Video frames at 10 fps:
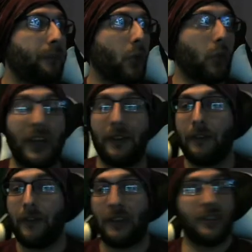Ring of the
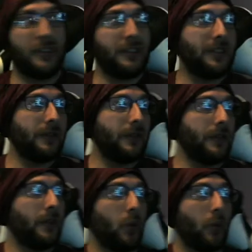Vengeance.
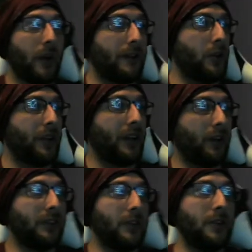Whenever you kill
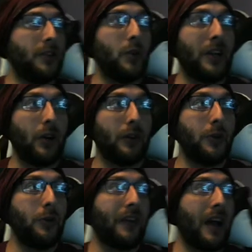a dude, you heal
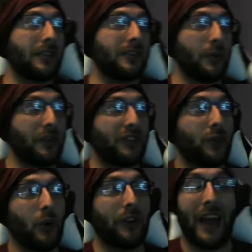2,000 and
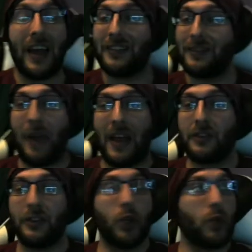restore that and imagine
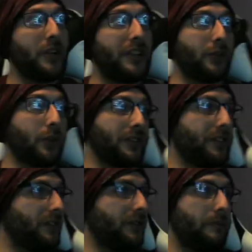your
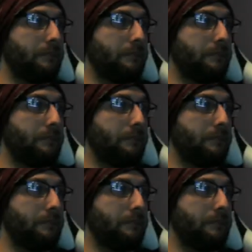resources.